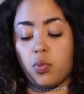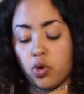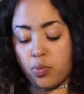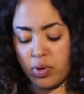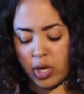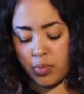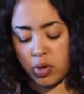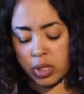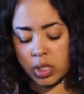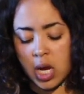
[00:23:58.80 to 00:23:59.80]
Warbringer
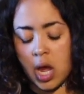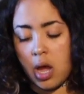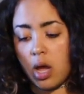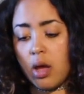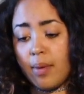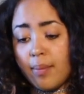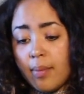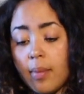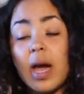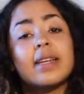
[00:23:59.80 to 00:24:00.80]
merch.
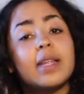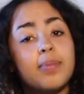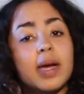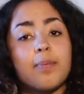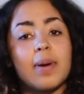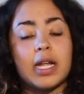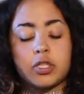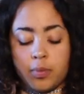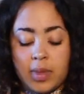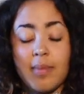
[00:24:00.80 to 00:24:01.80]
I did buy a
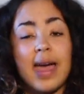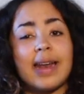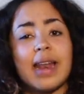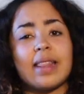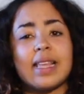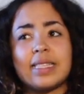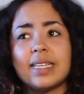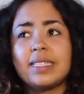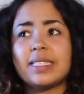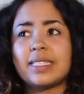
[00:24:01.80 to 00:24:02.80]
patch from them, and they
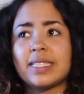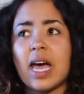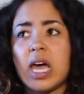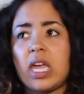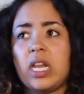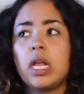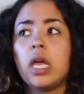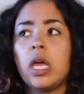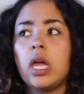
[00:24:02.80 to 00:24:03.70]
did sign